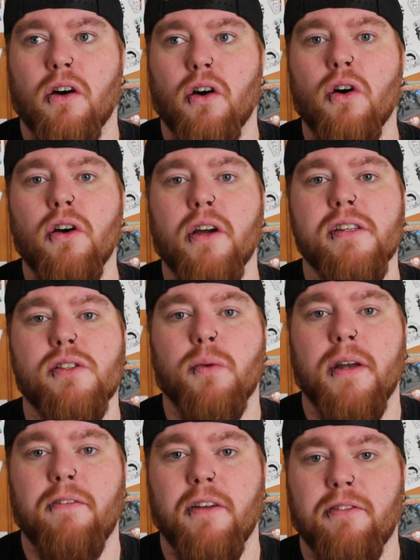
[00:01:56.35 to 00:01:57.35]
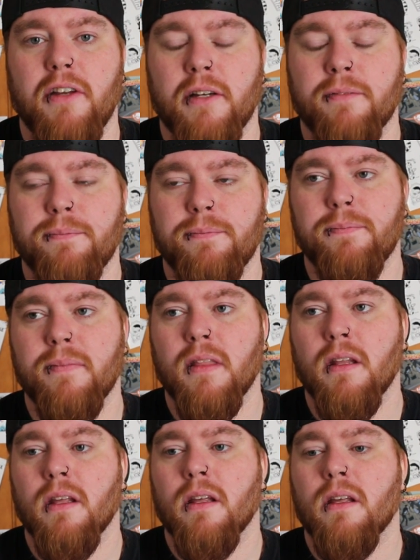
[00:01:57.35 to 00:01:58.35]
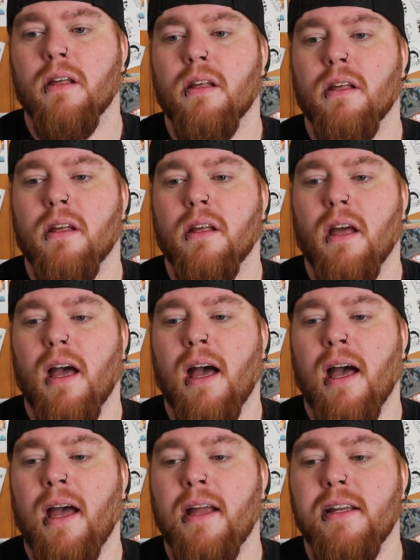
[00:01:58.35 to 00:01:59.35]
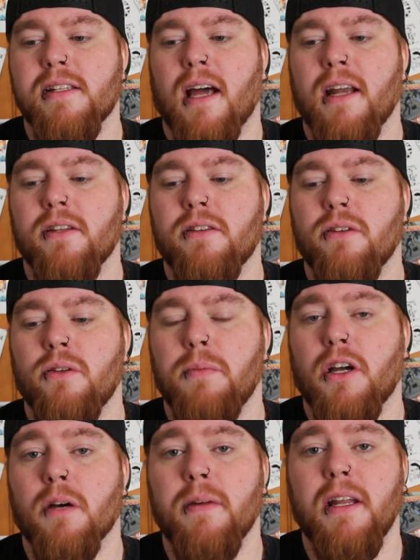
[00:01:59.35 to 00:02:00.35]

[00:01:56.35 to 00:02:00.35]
August 2015. I decided to become